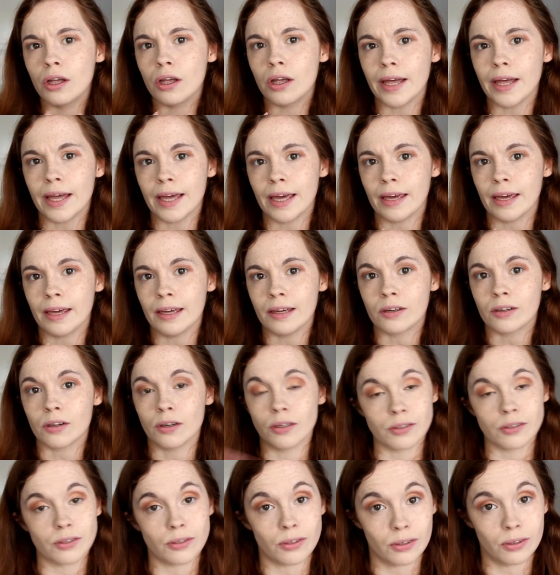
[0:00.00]
a
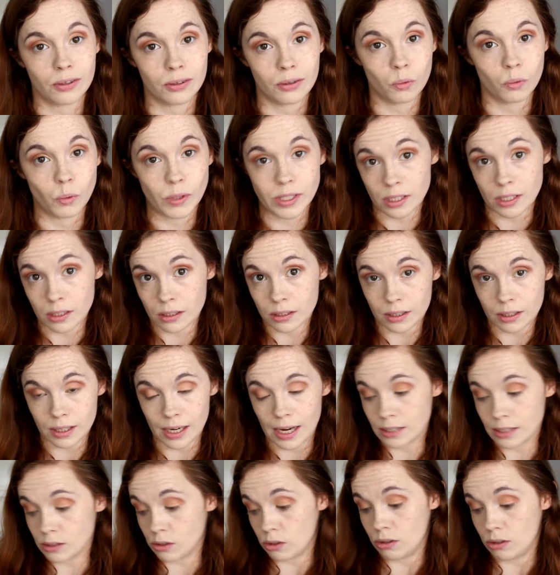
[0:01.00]
contour wizard
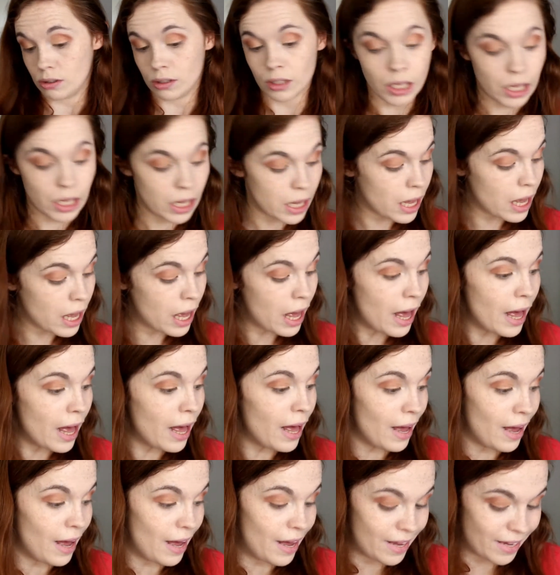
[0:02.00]
at all.
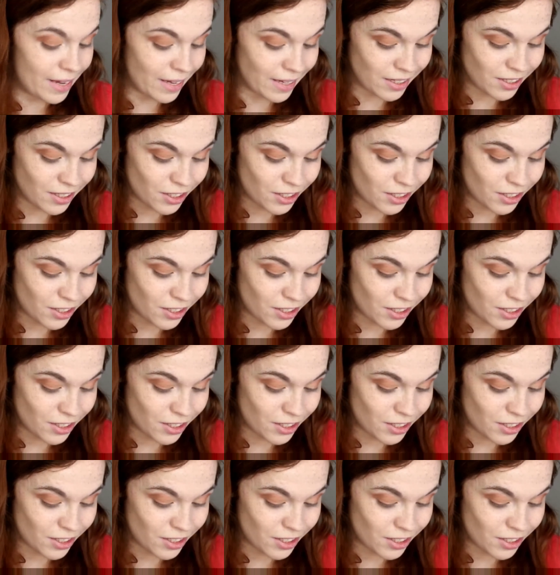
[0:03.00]
I